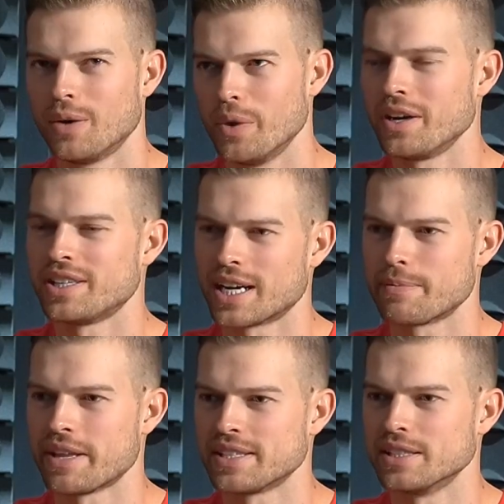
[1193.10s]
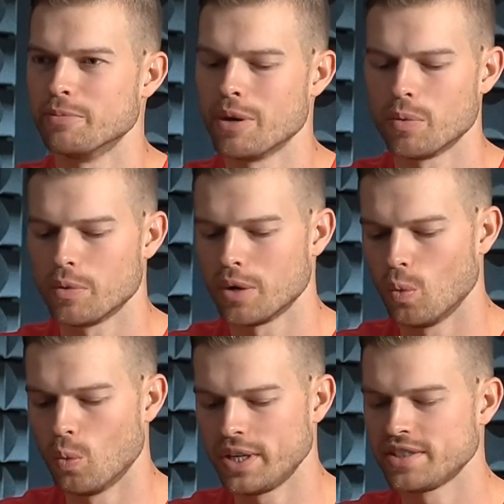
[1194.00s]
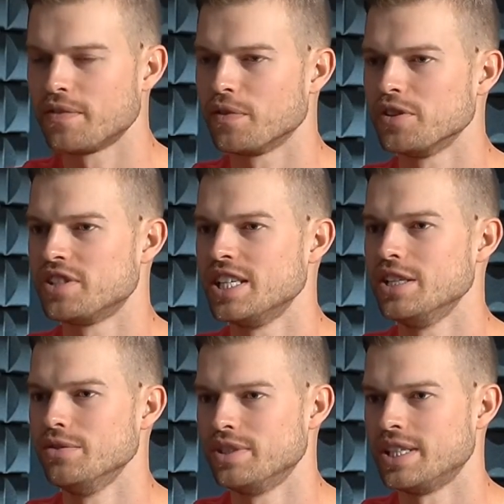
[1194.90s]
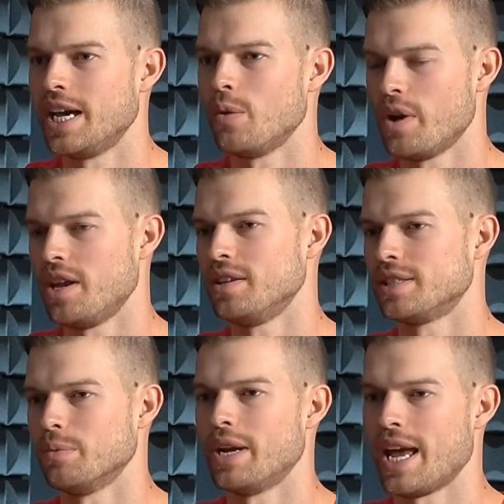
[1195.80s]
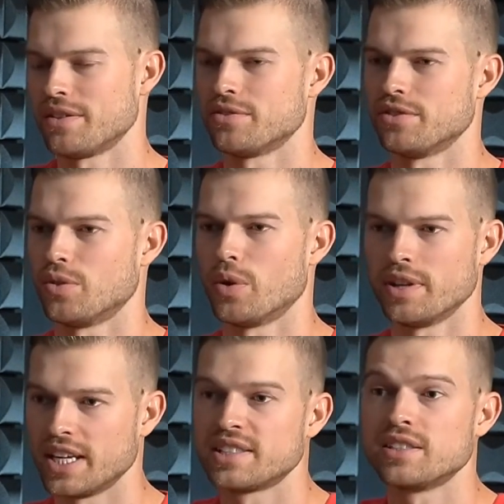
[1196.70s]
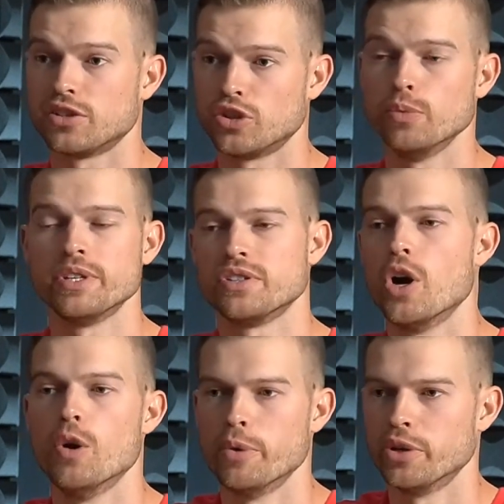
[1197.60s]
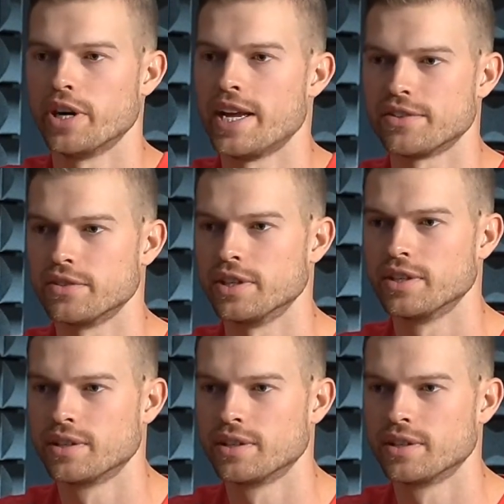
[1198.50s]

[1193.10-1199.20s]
We already talked about this a little bit, but what is the first thing you say when someone answers the door? And let's assume it's the homeowner answering.